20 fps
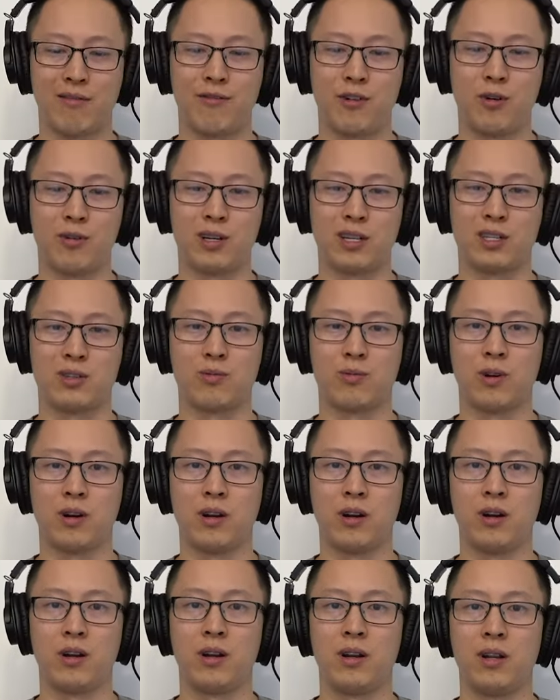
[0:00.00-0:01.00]
focus
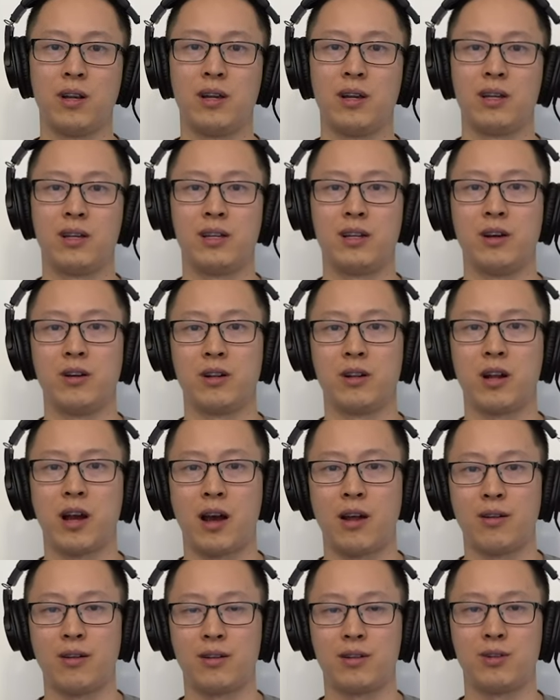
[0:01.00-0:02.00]
where, you know, you're
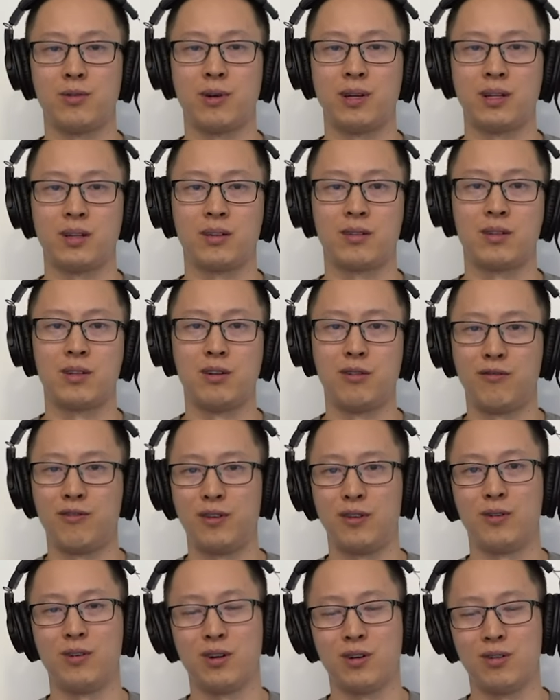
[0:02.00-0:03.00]
not doing too
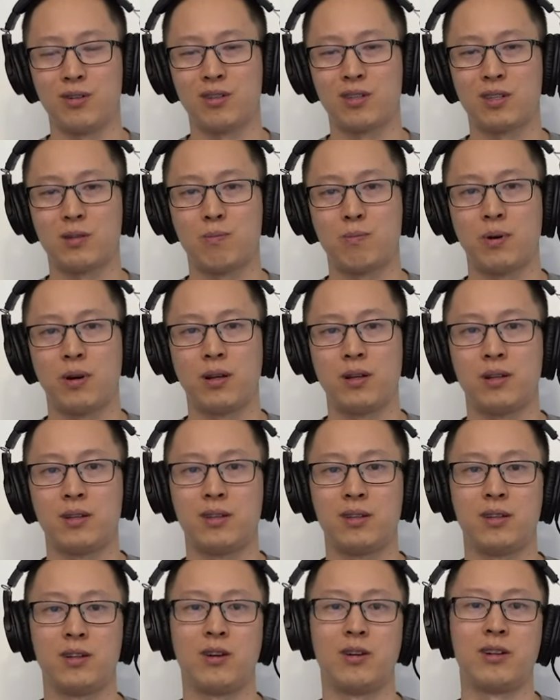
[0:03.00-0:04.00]
few goals, but,
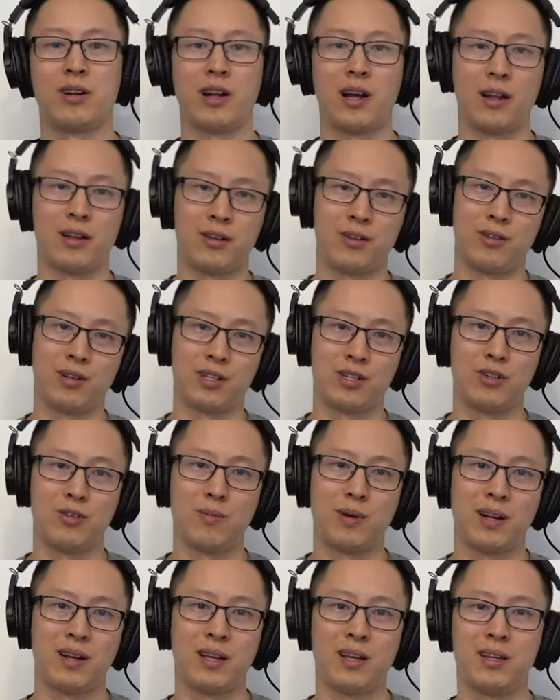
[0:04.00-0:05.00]
you know, you're not doing too
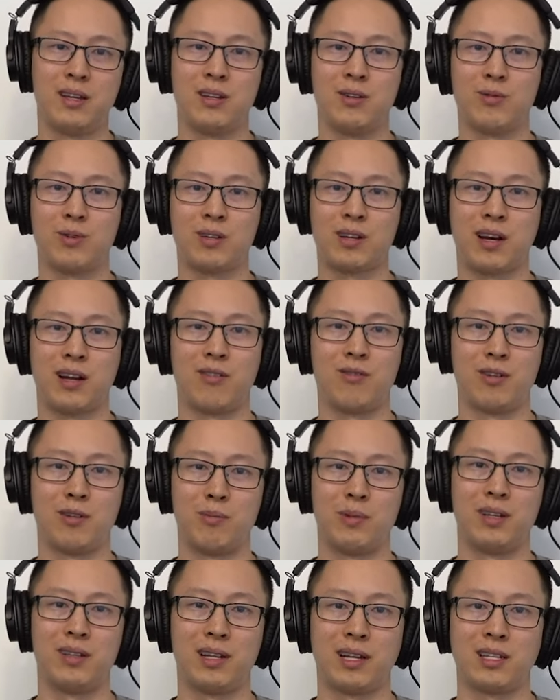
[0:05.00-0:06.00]
many. You want kind of want to
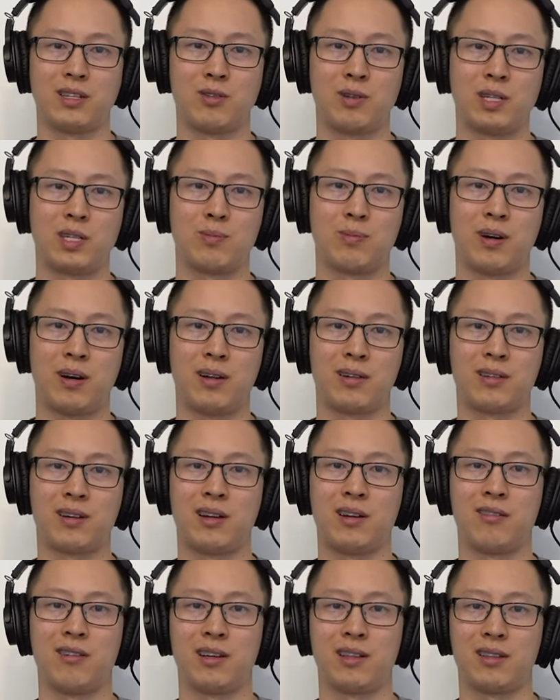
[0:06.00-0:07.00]
be in that sweet spot,
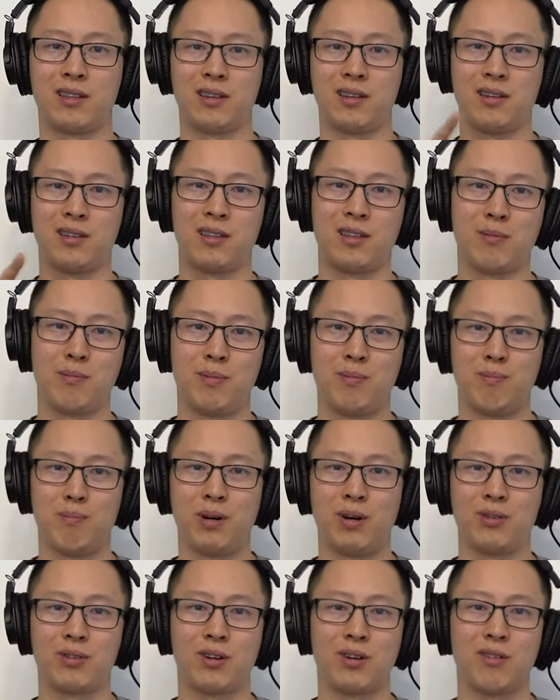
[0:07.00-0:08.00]
kind of like the, the
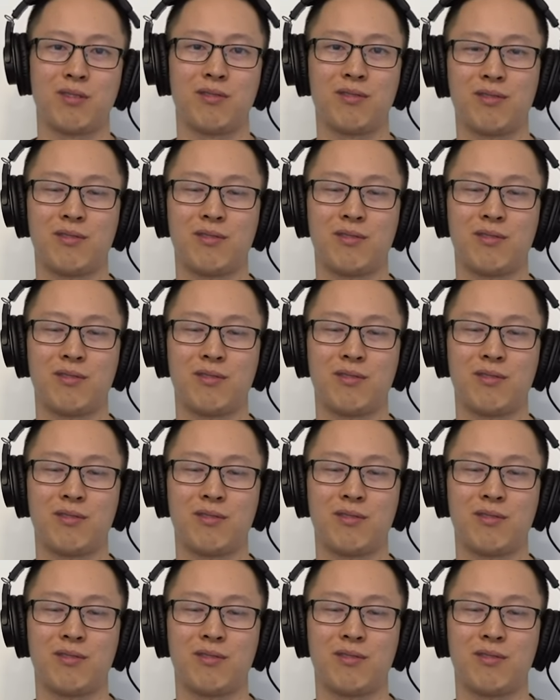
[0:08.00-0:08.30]
bell curve.